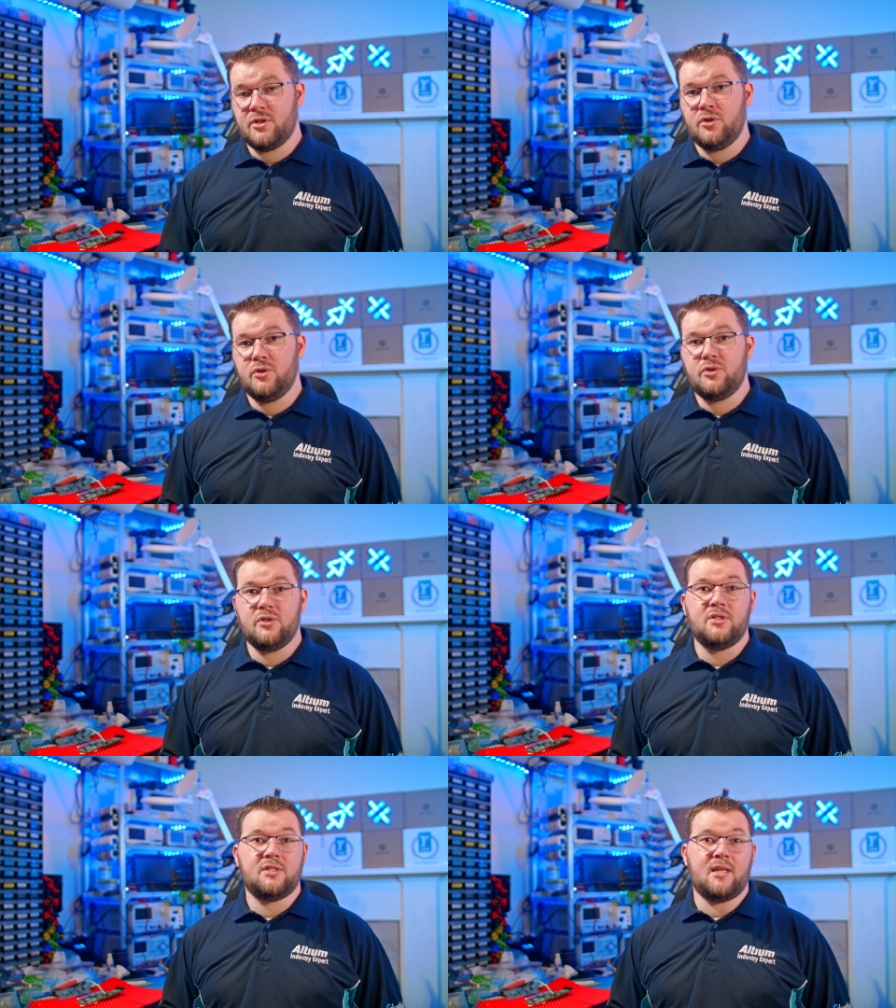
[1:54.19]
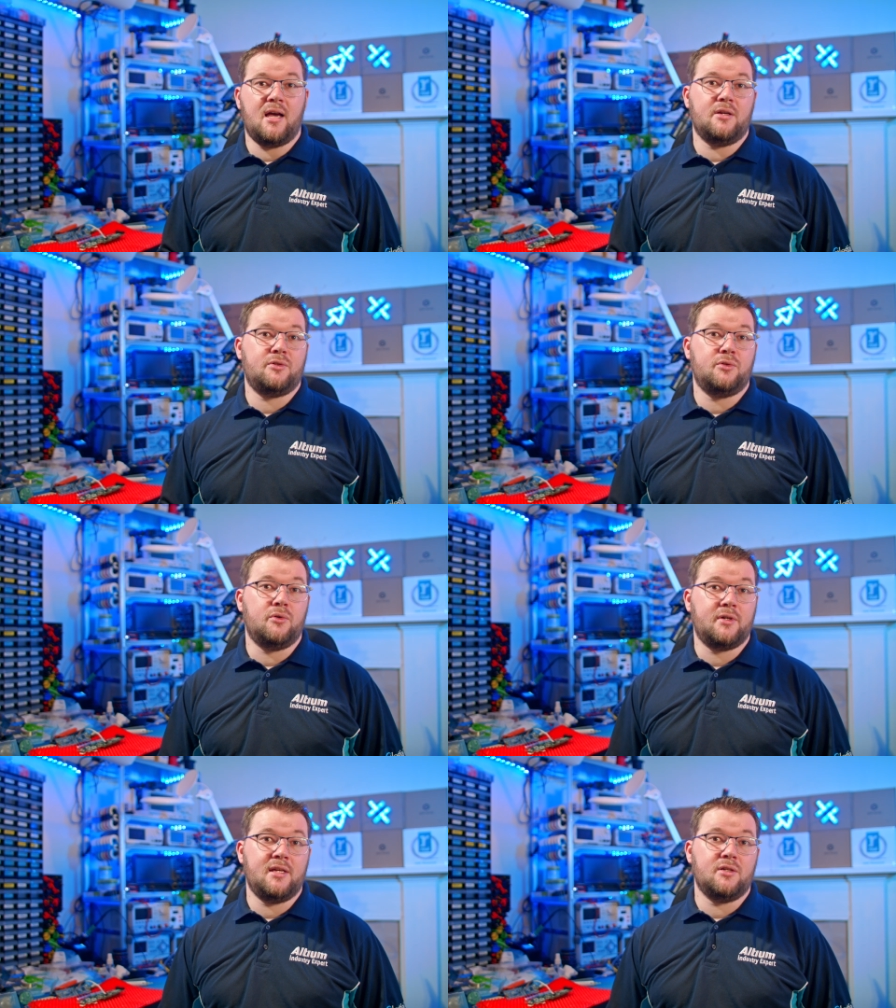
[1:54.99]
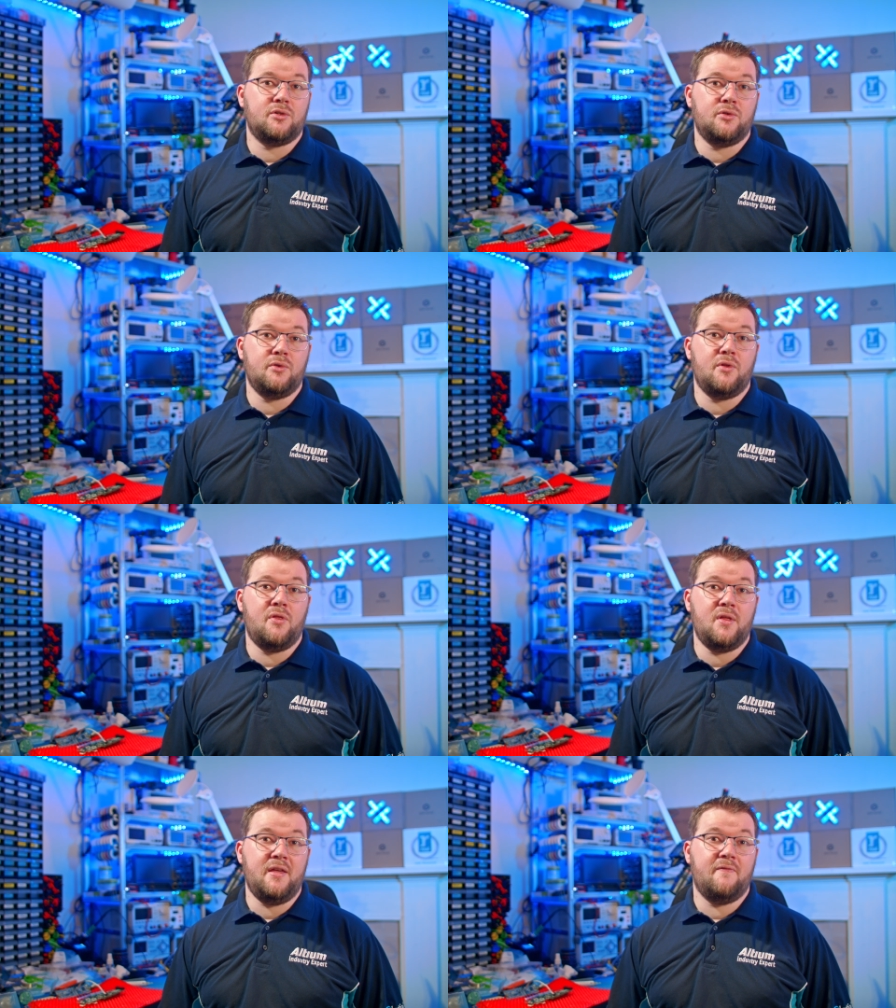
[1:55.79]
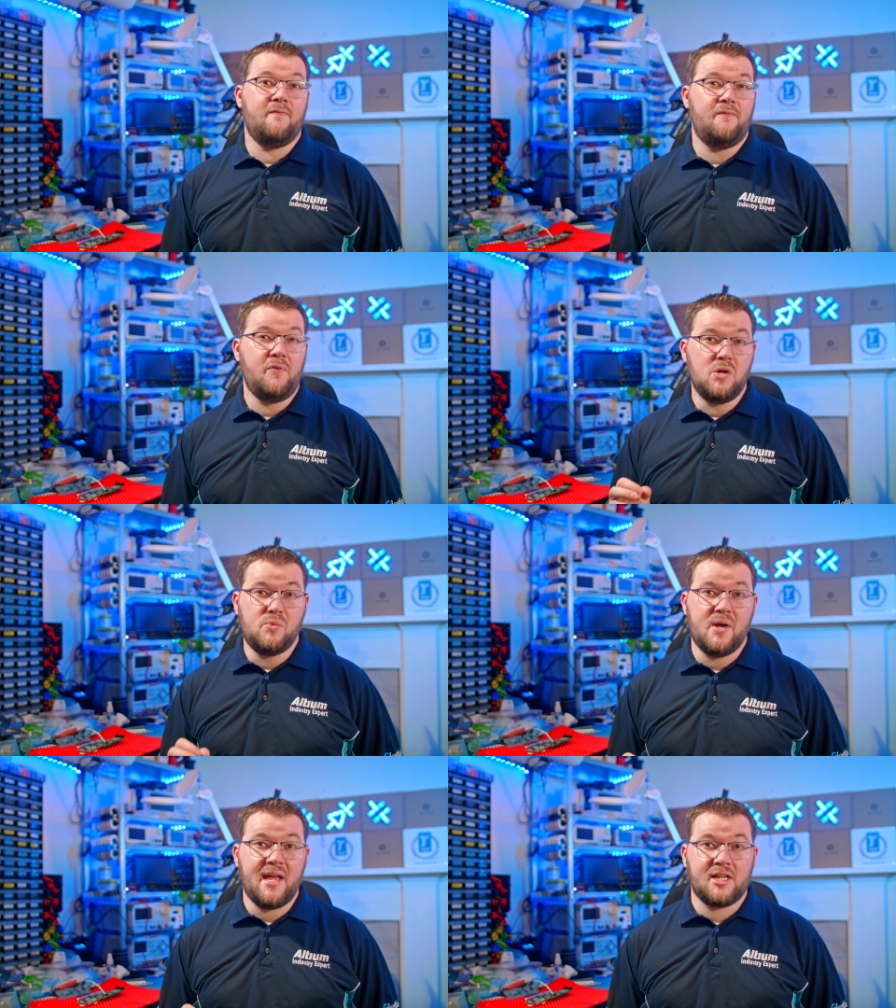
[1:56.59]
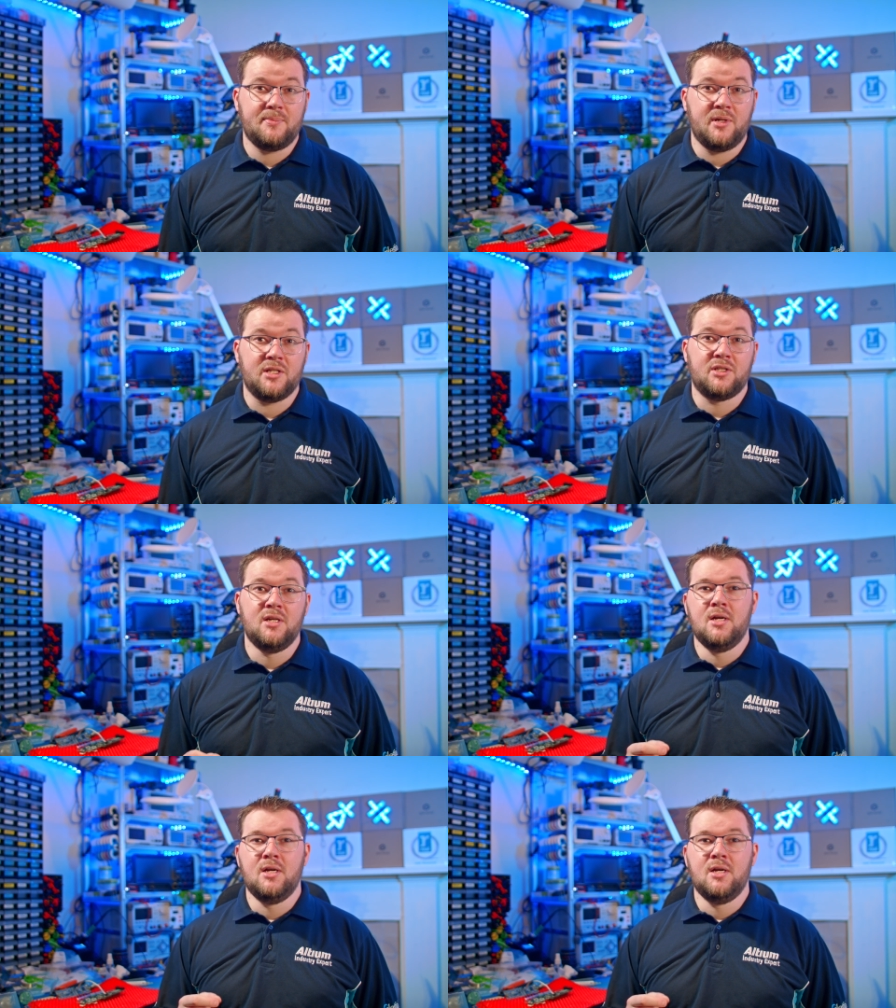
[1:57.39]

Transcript: you should start talking to the firmware experts